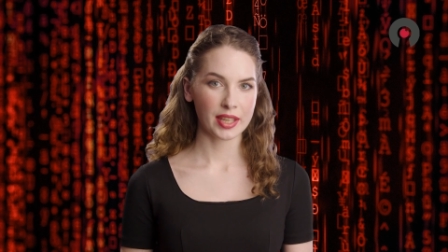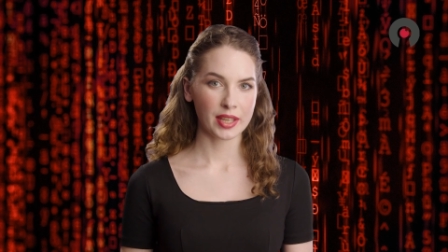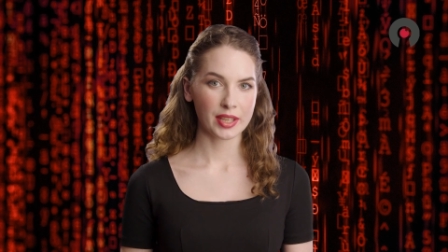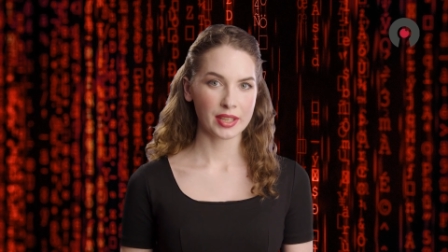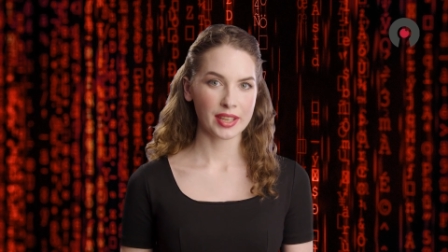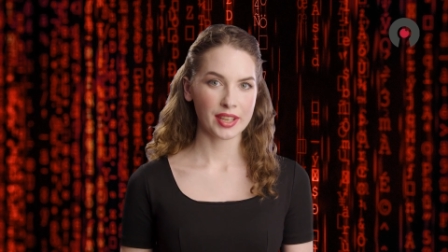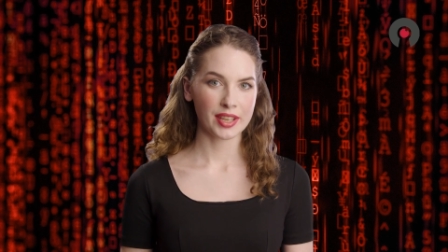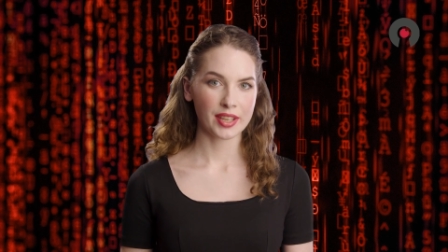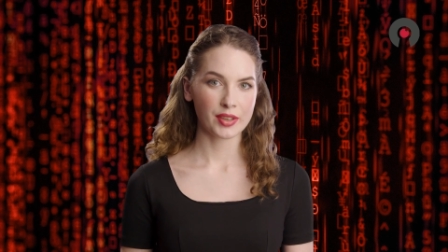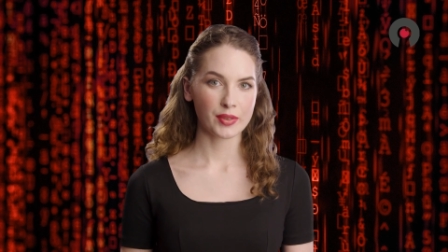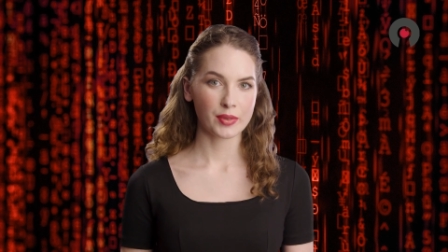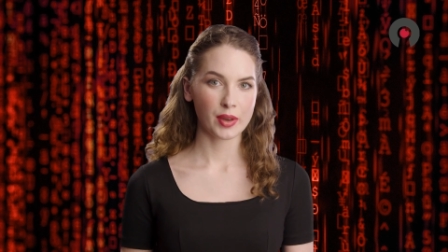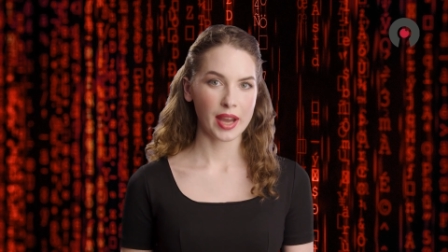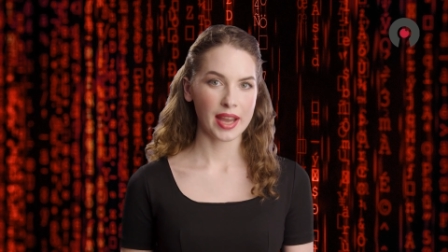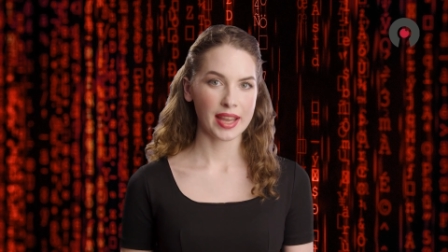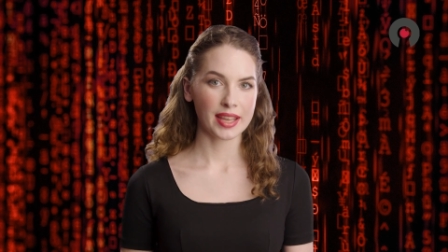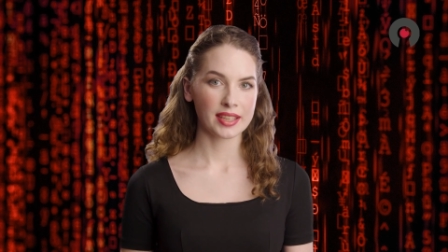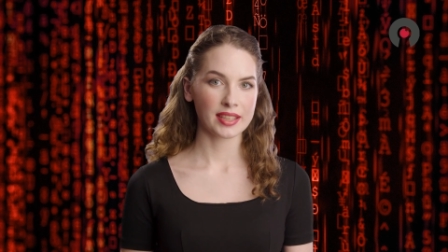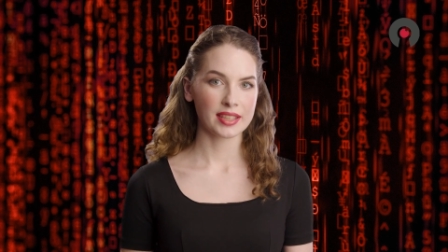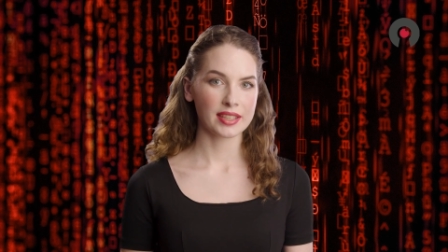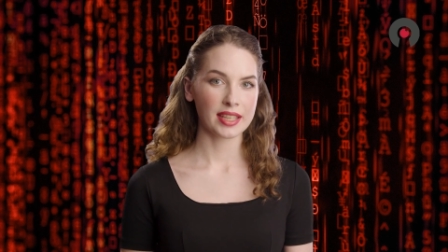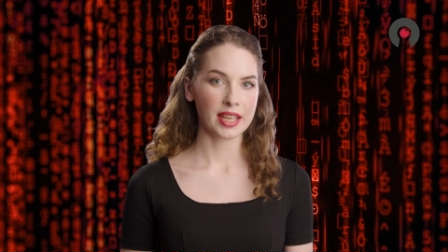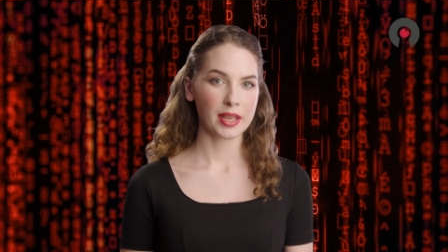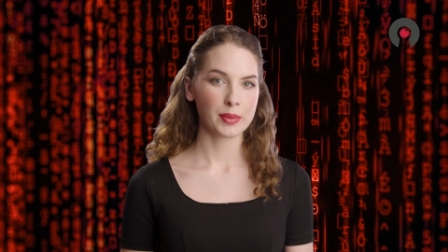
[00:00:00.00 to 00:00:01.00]
on their
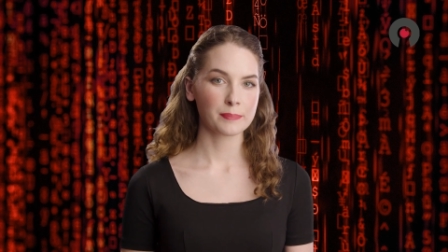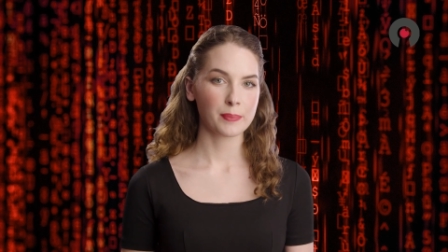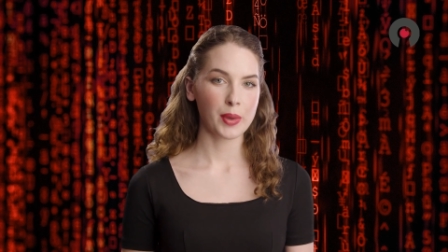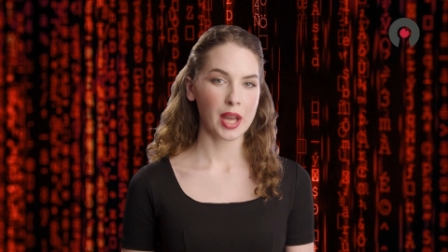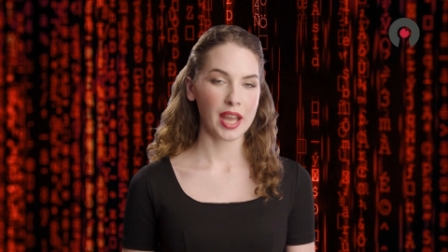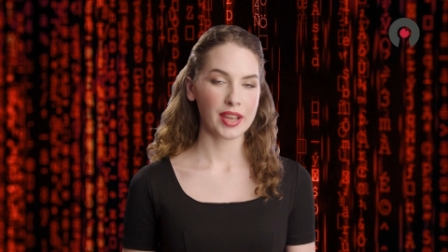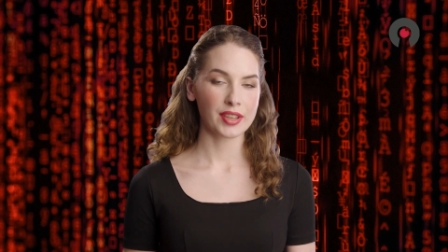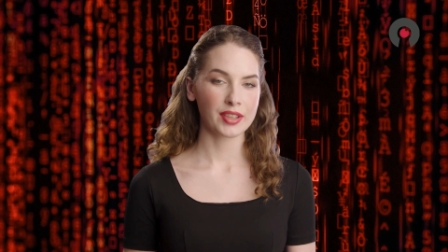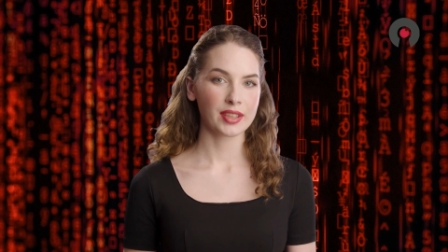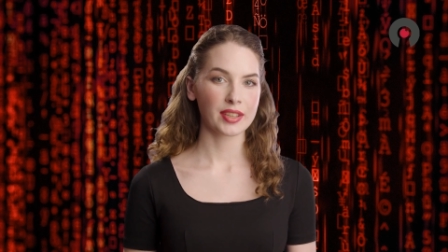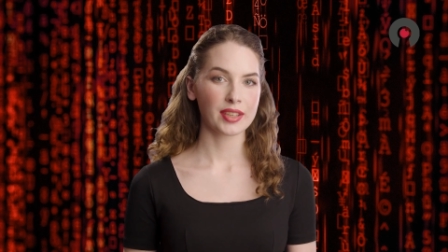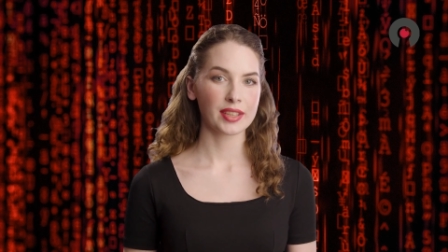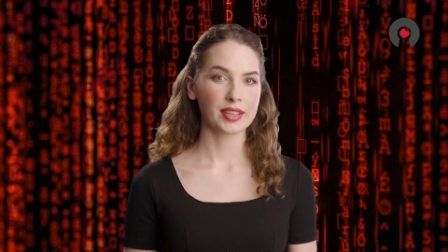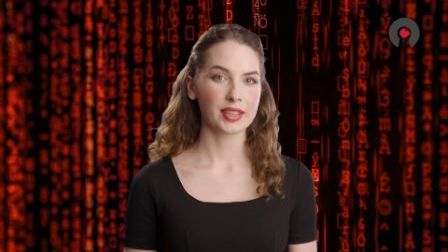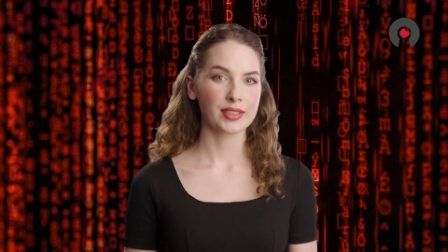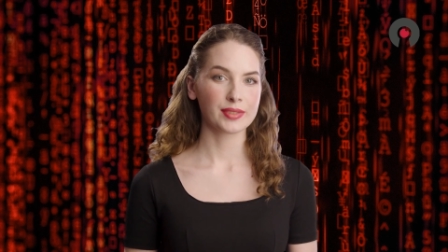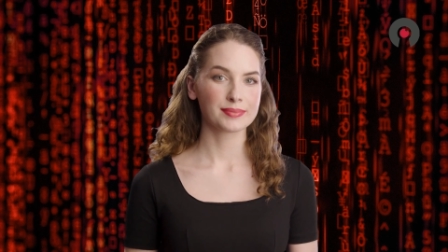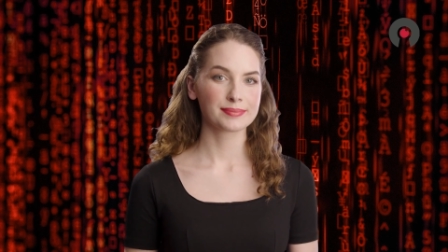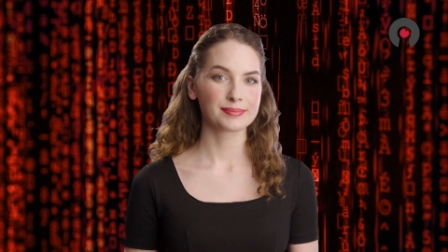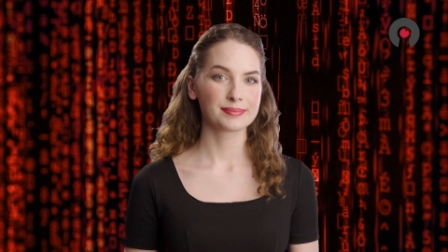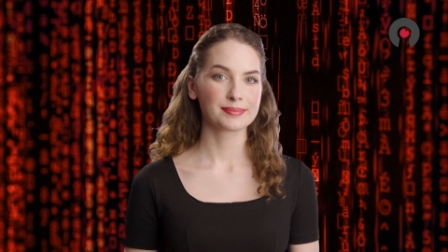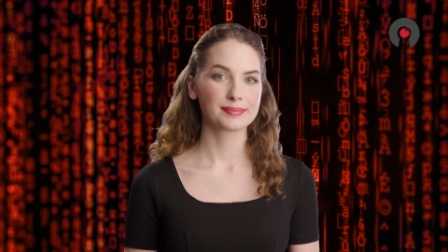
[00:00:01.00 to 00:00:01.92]
suppliers and partners.